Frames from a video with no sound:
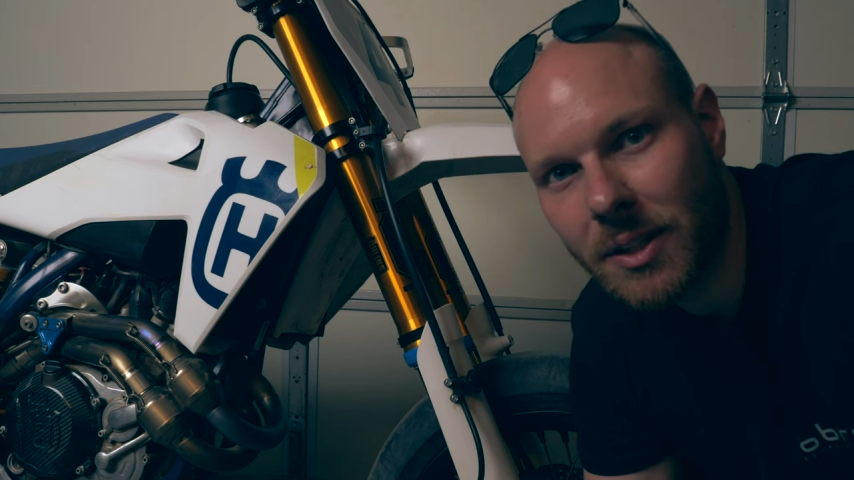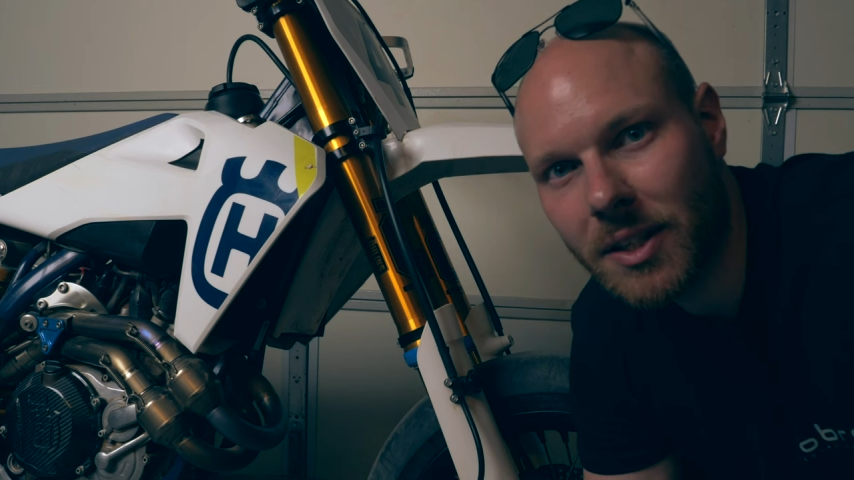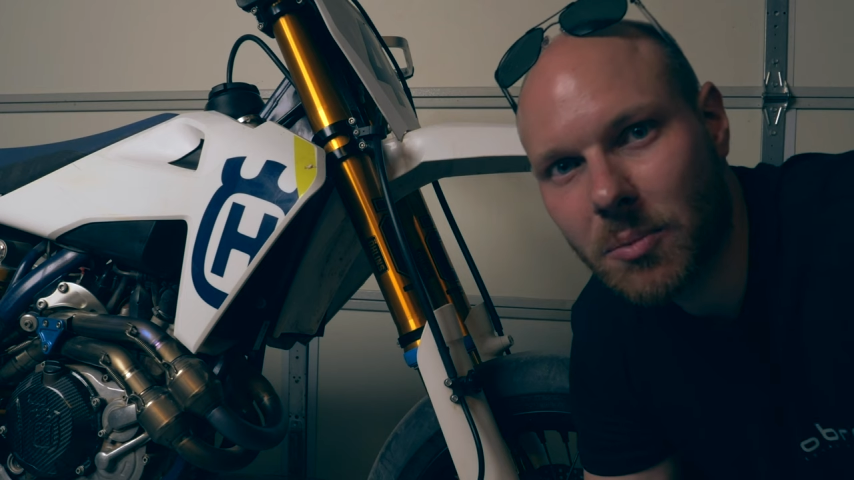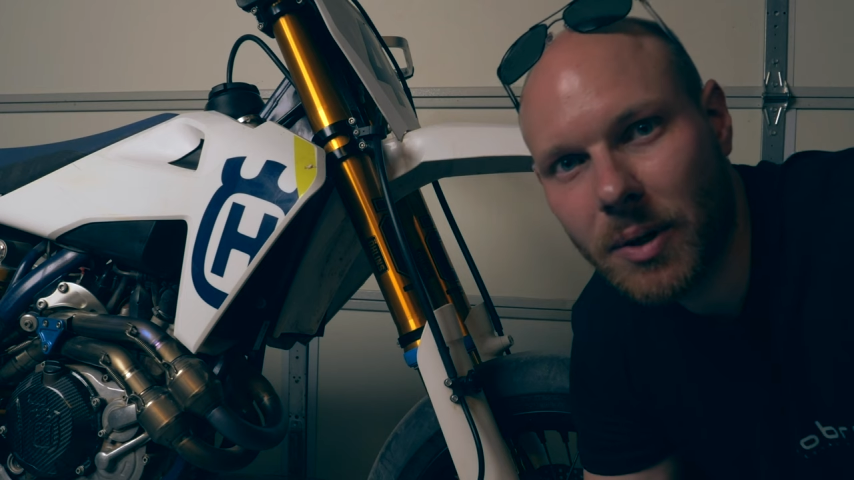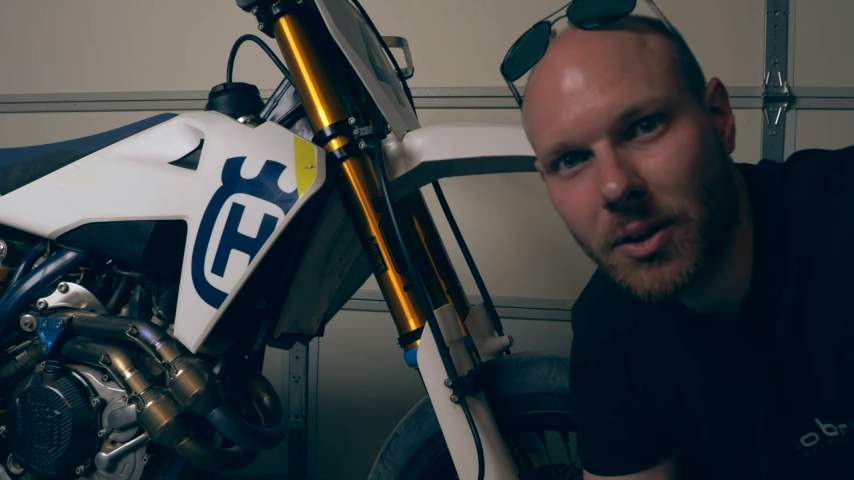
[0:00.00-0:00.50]
with
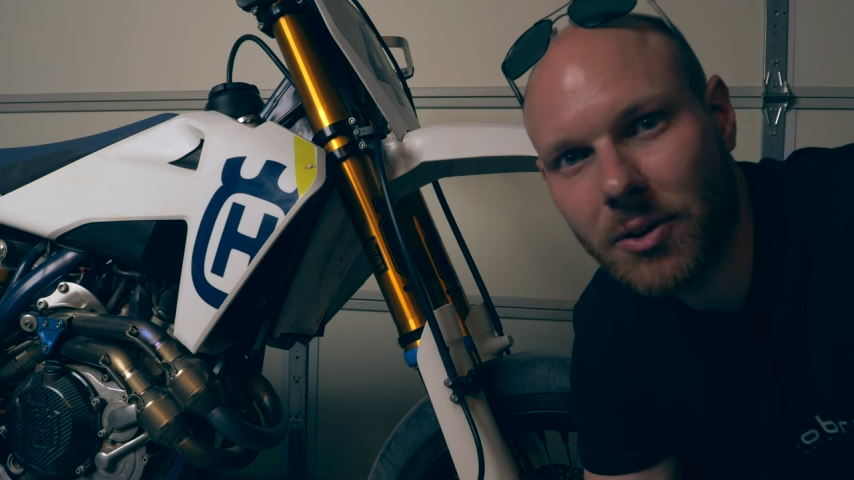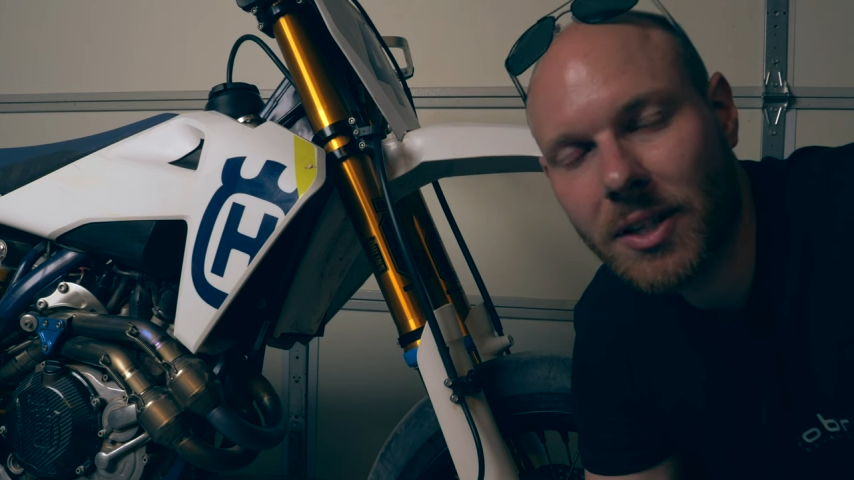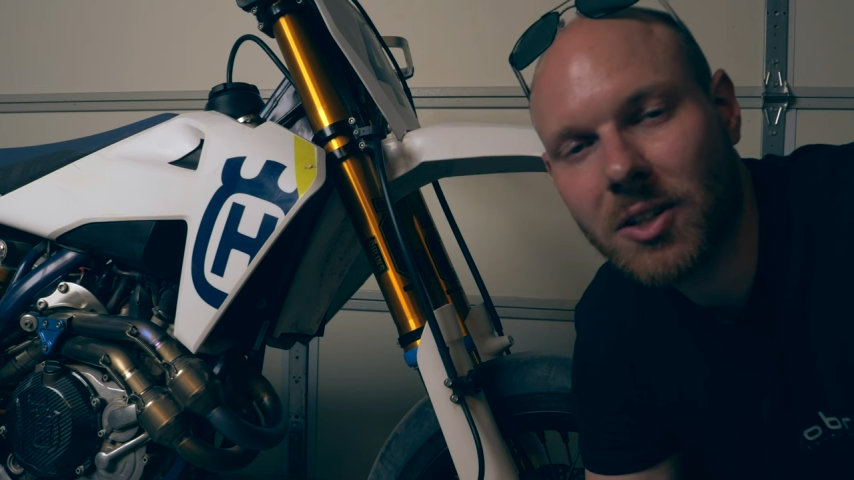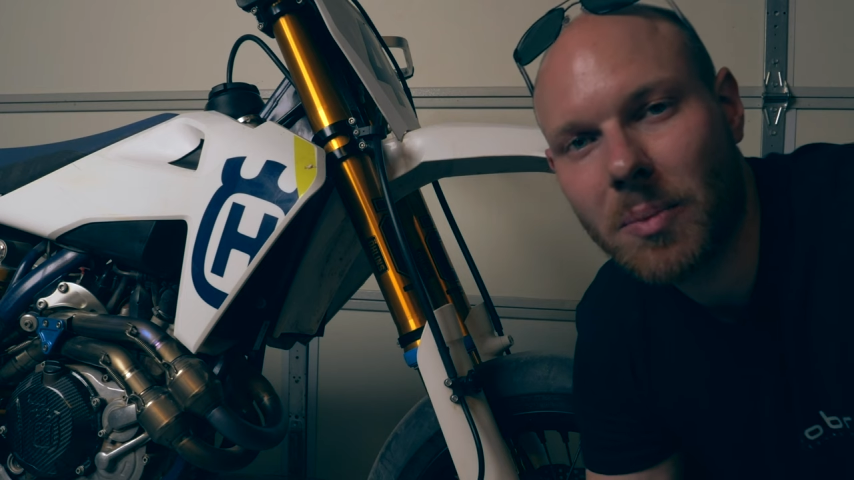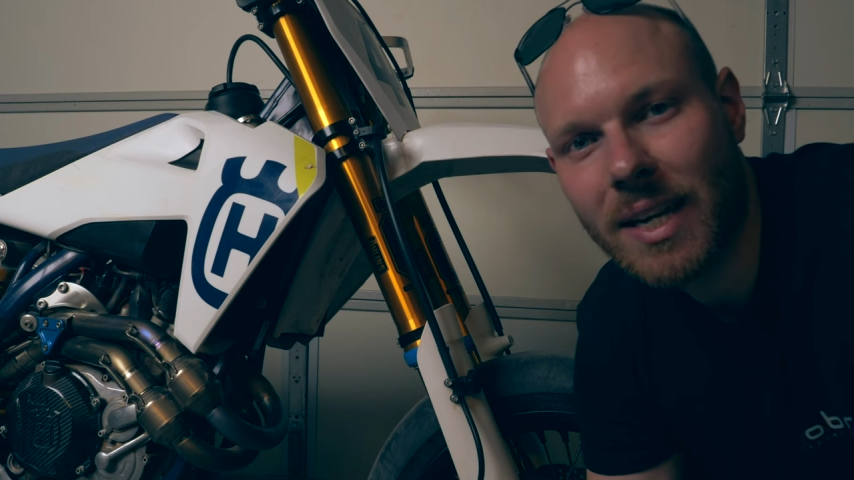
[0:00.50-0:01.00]
this build
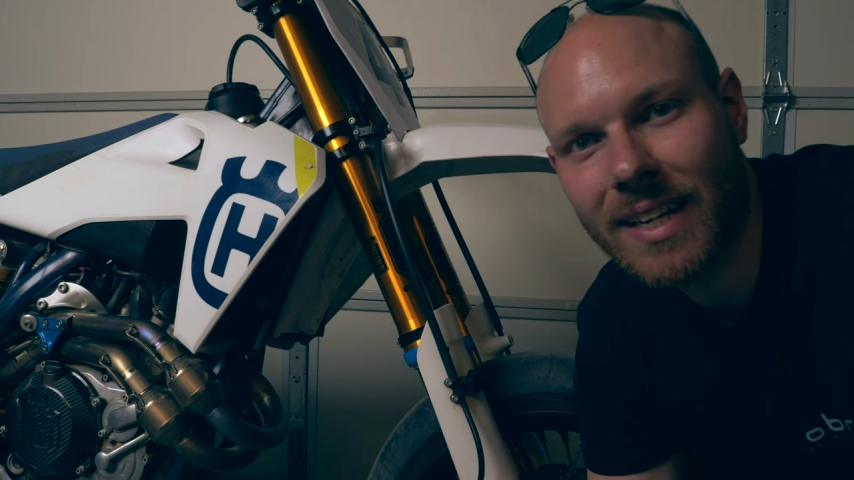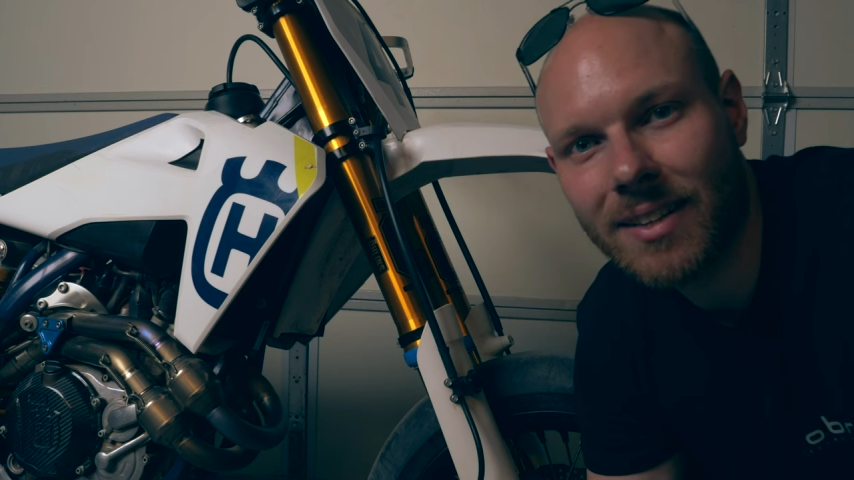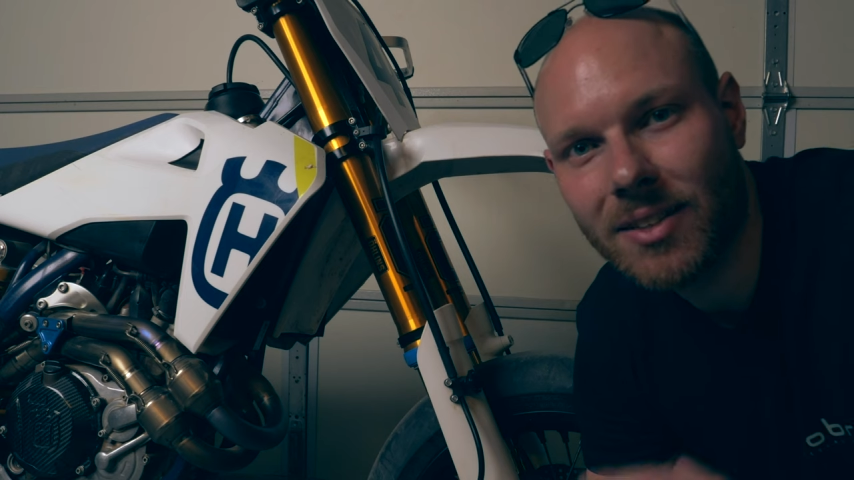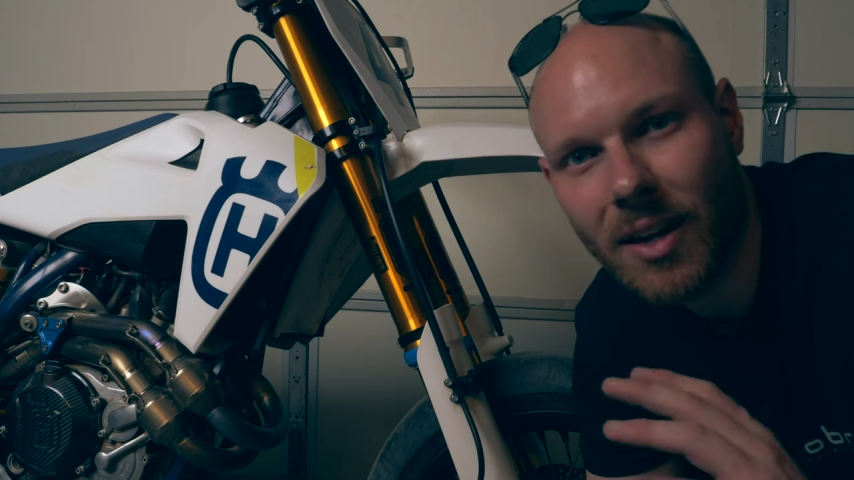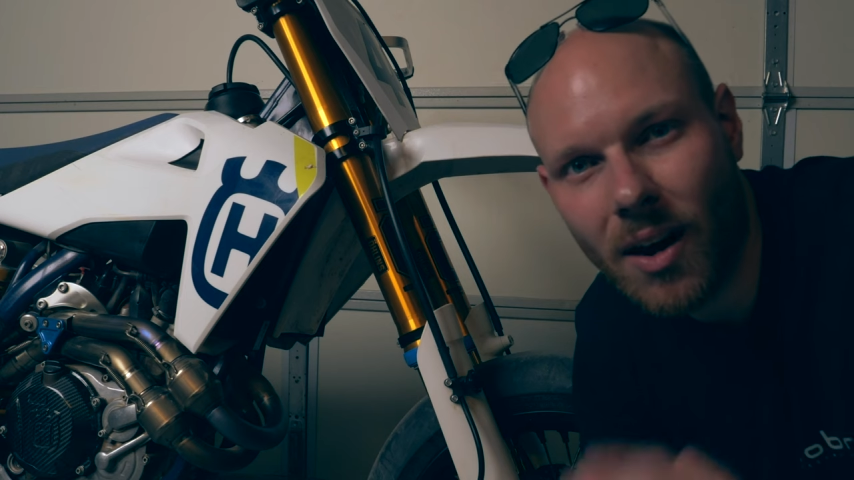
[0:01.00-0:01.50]
is to make it
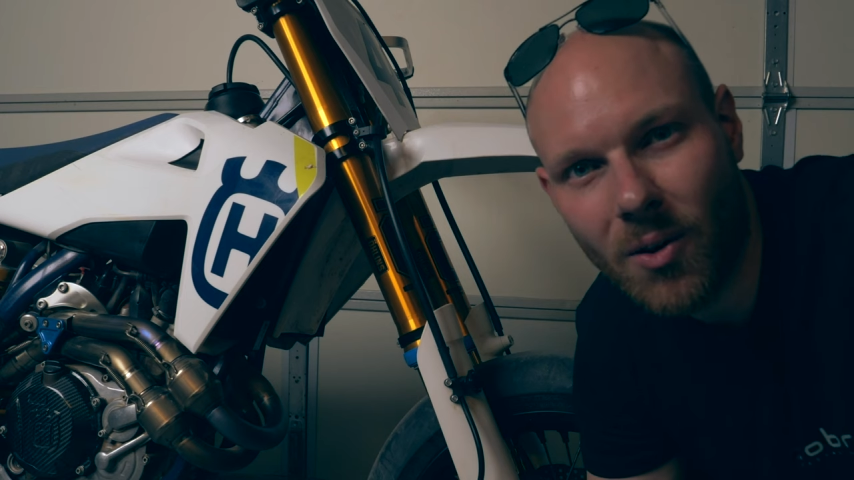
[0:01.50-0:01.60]
into the